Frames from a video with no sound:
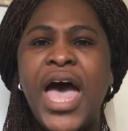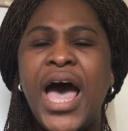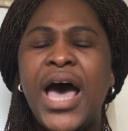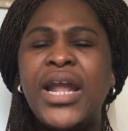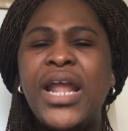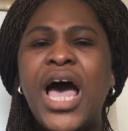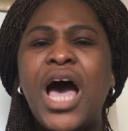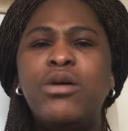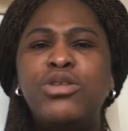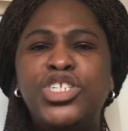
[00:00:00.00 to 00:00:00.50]

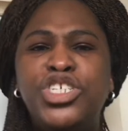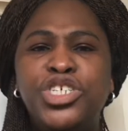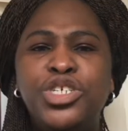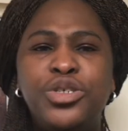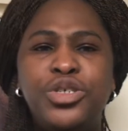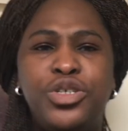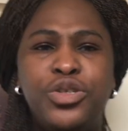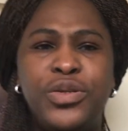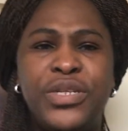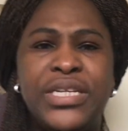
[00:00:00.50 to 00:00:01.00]
And how do
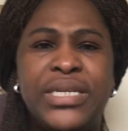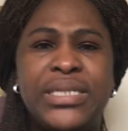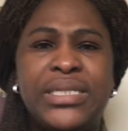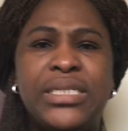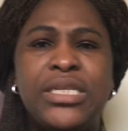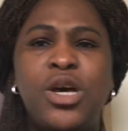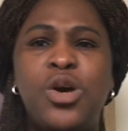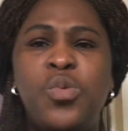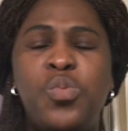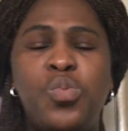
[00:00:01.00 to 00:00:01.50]
you do
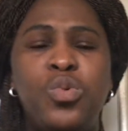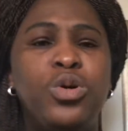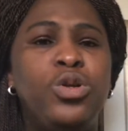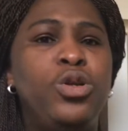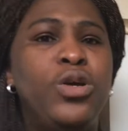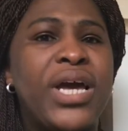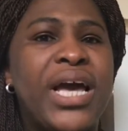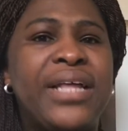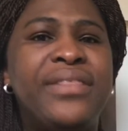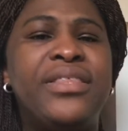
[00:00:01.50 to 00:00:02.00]
this? We'll
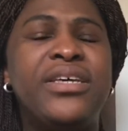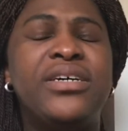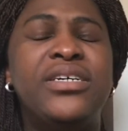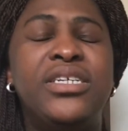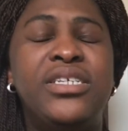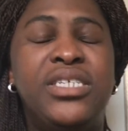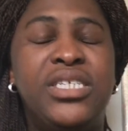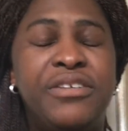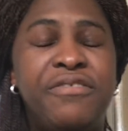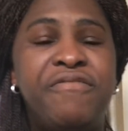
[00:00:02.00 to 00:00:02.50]
look at the
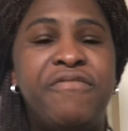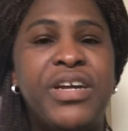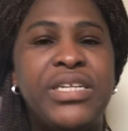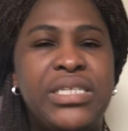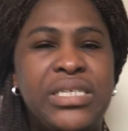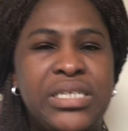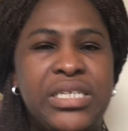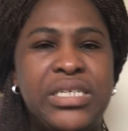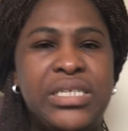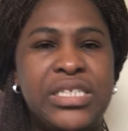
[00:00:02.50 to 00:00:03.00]
different
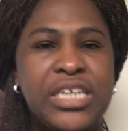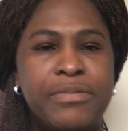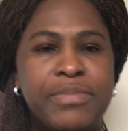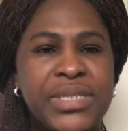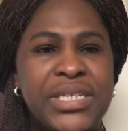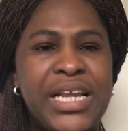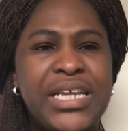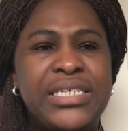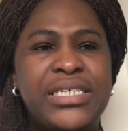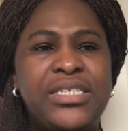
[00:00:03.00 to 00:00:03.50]

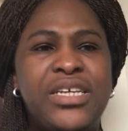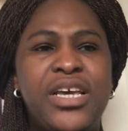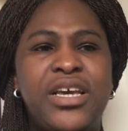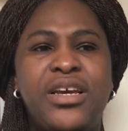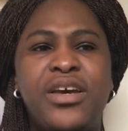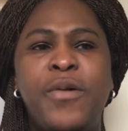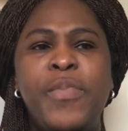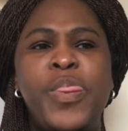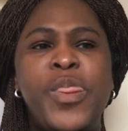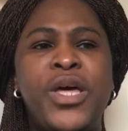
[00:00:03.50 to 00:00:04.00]
systems. Let's
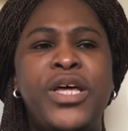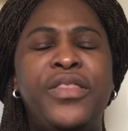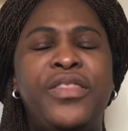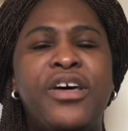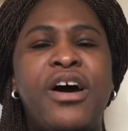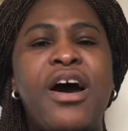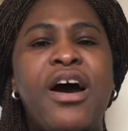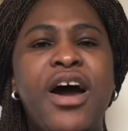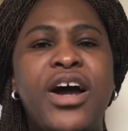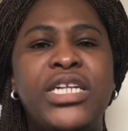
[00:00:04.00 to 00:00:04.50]
take the
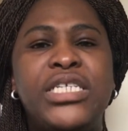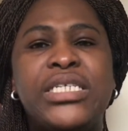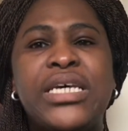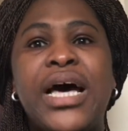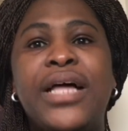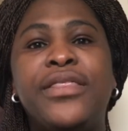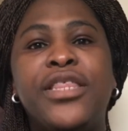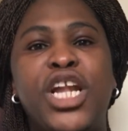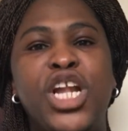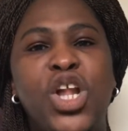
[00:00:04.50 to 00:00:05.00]
heart
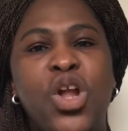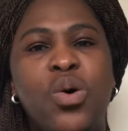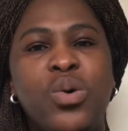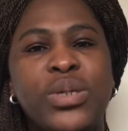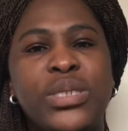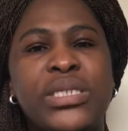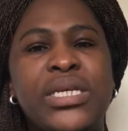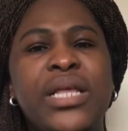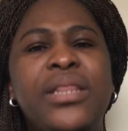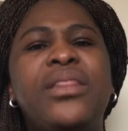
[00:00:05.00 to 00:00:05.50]
and the
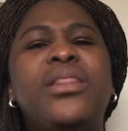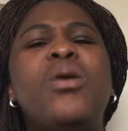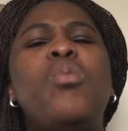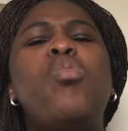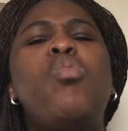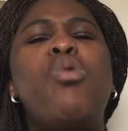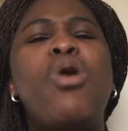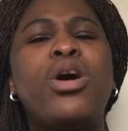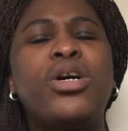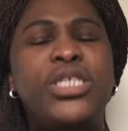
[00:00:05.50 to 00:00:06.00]
lungs. They
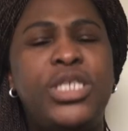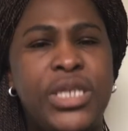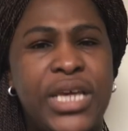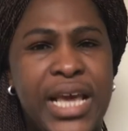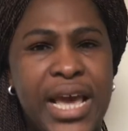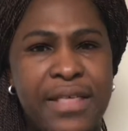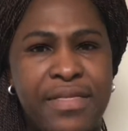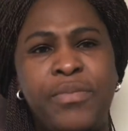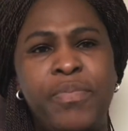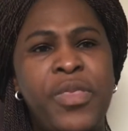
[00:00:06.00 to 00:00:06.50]
work
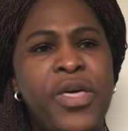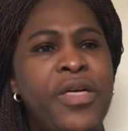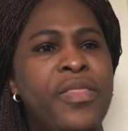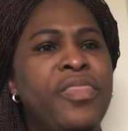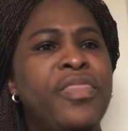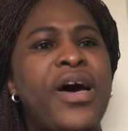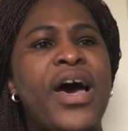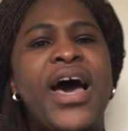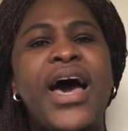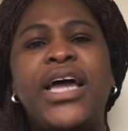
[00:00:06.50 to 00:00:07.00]
together.
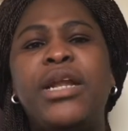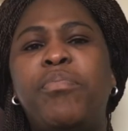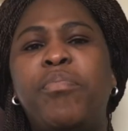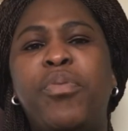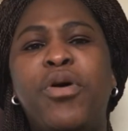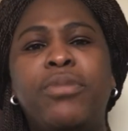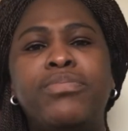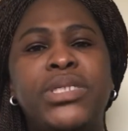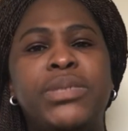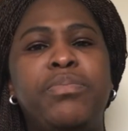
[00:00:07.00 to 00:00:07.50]
The heart
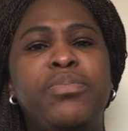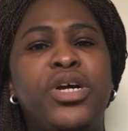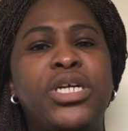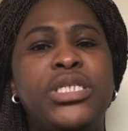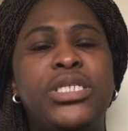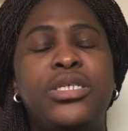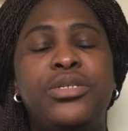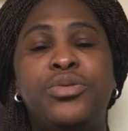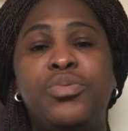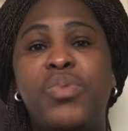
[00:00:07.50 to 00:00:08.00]
pumps blood
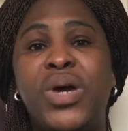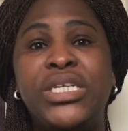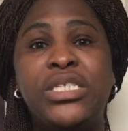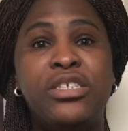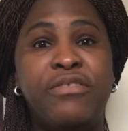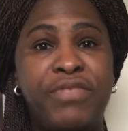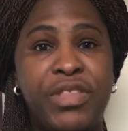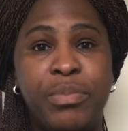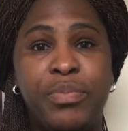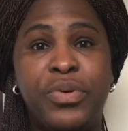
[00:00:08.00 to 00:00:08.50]
to the rest
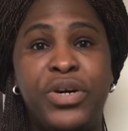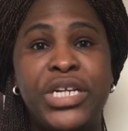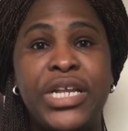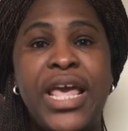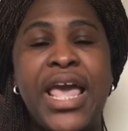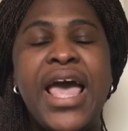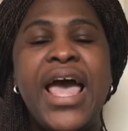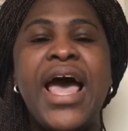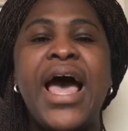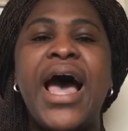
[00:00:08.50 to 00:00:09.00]
of the body,
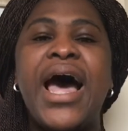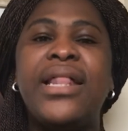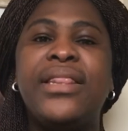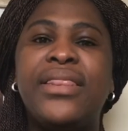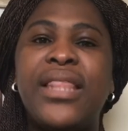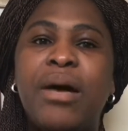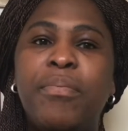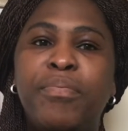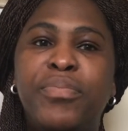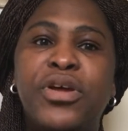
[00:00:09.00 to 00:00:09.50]
and
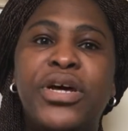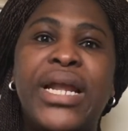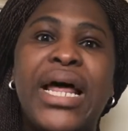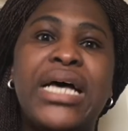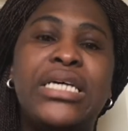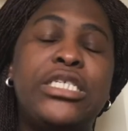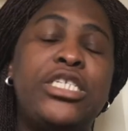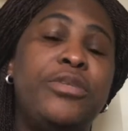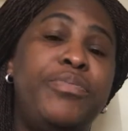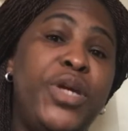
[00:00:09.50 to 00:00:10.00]
that blood
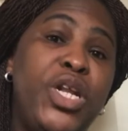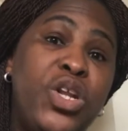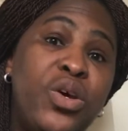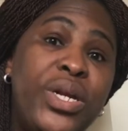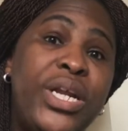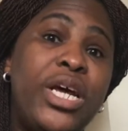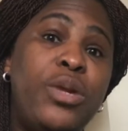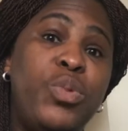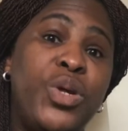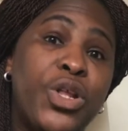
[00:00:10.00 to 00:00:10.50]
has to be
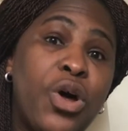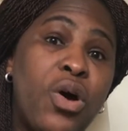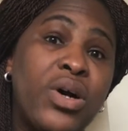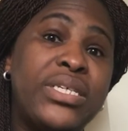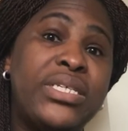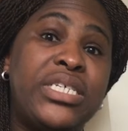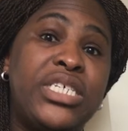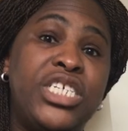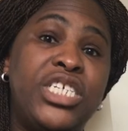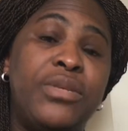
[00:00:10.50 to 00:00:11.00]
loaded with
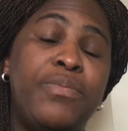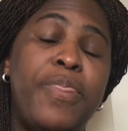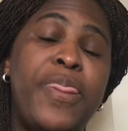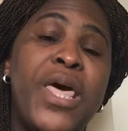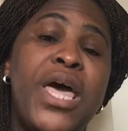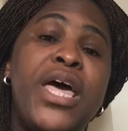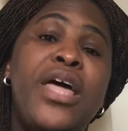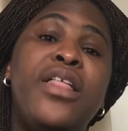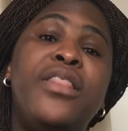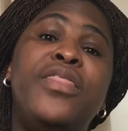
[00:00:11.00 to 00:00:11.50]
oxygen.
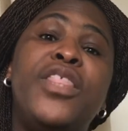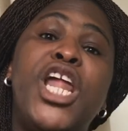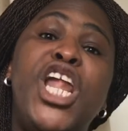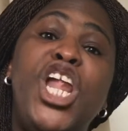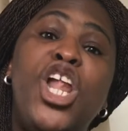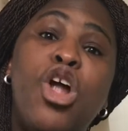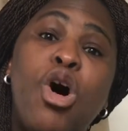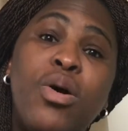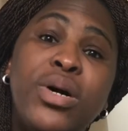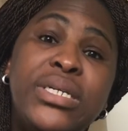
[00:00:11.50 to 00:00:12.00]
The
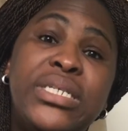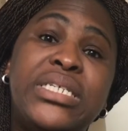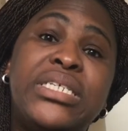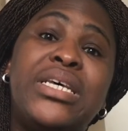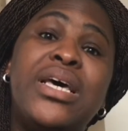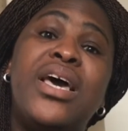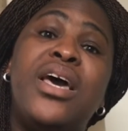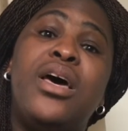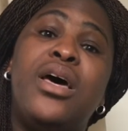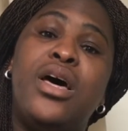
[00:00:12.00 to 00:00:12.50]

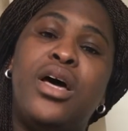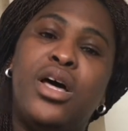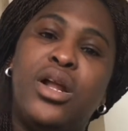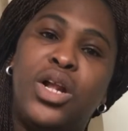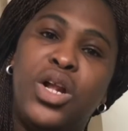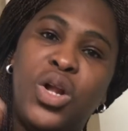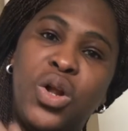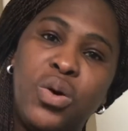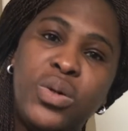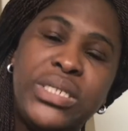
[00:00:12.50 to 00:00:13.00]
lungs
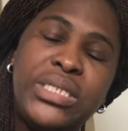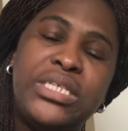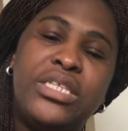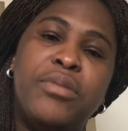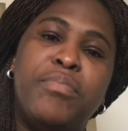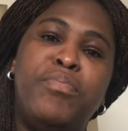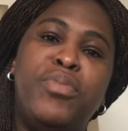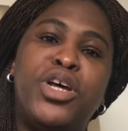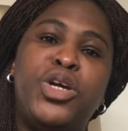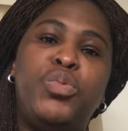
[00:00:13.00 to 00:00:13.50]
loads the
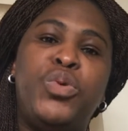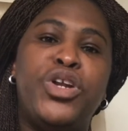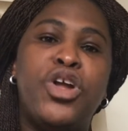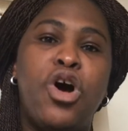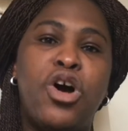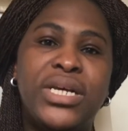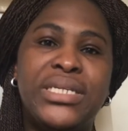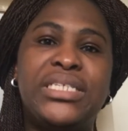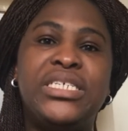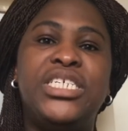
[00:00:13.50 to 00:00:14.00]
blood with
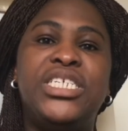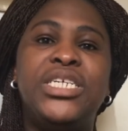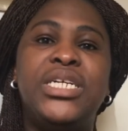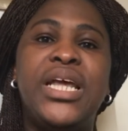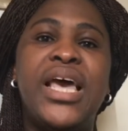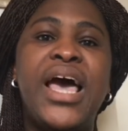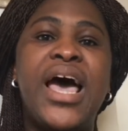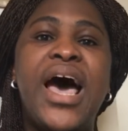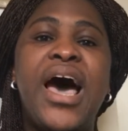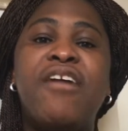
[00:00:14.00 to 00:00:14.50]
oxygen,
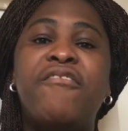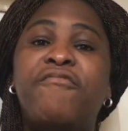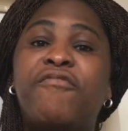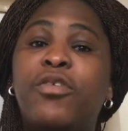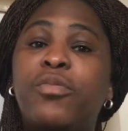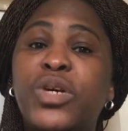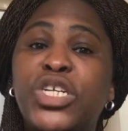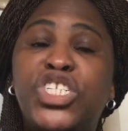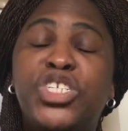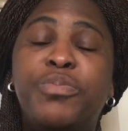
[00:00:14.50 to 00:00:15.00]
and
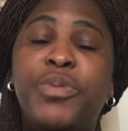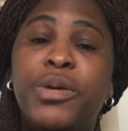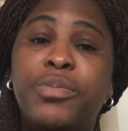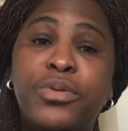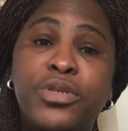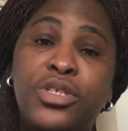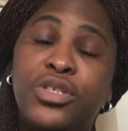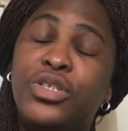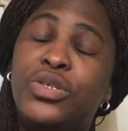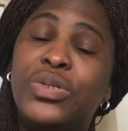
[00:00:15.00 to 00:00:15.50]
for it to be able
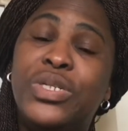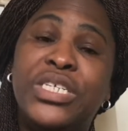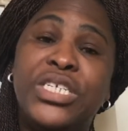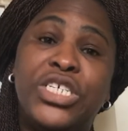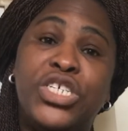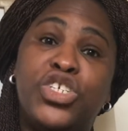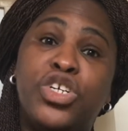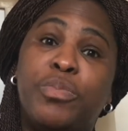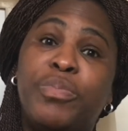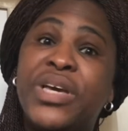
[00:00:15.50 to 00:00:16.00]
to do this
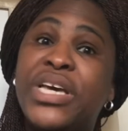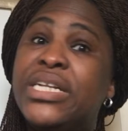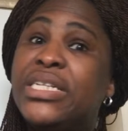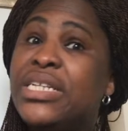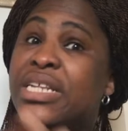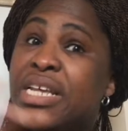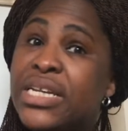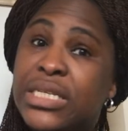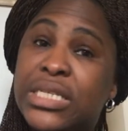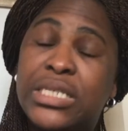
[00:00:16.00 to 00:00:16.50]
job, it
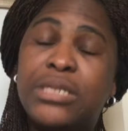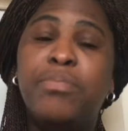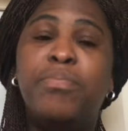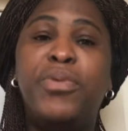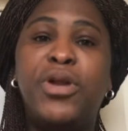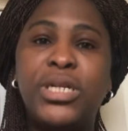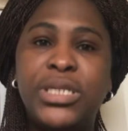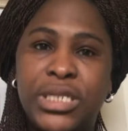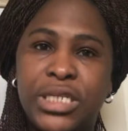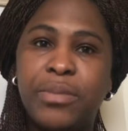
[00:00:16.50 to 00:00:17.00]
needs
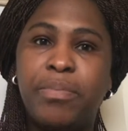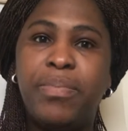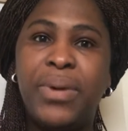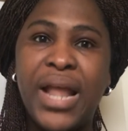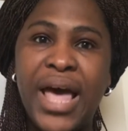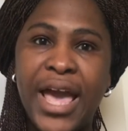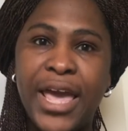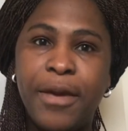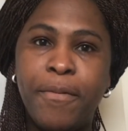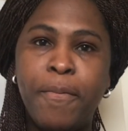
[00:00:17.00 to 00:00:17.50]
blood
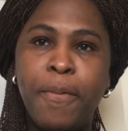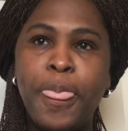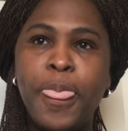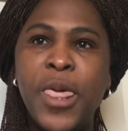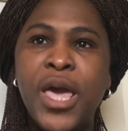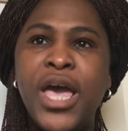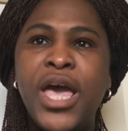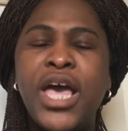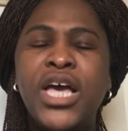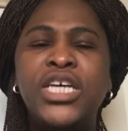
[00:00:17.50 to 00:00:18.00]
supply.
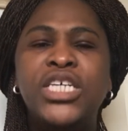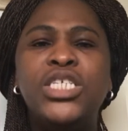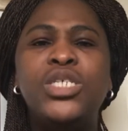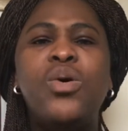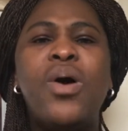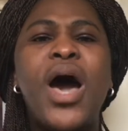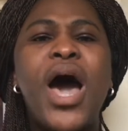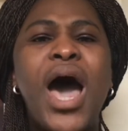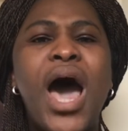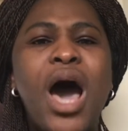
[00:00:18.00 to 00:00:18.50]
So
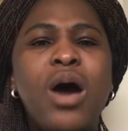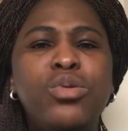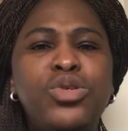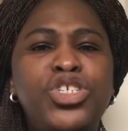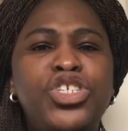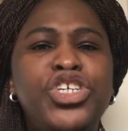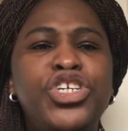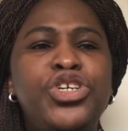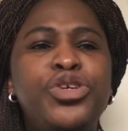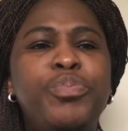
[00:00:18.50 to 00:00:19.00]
how
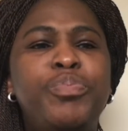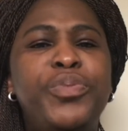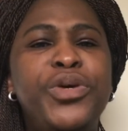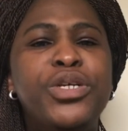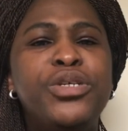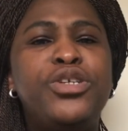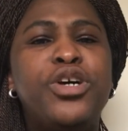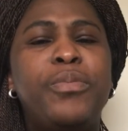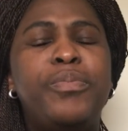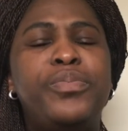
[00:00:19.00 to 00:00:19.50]
do you
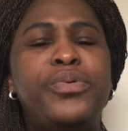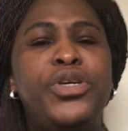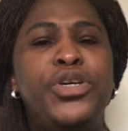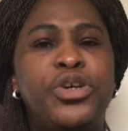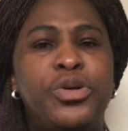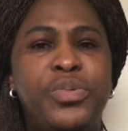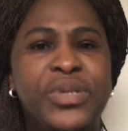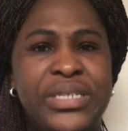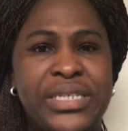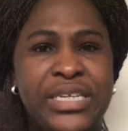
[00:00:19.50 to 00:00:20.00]
build up
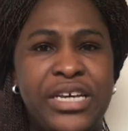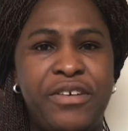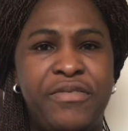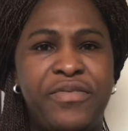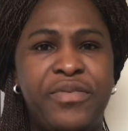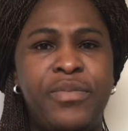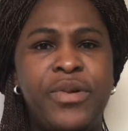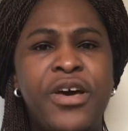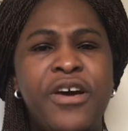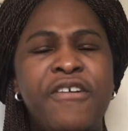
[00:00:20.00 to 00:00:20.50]
your reserve?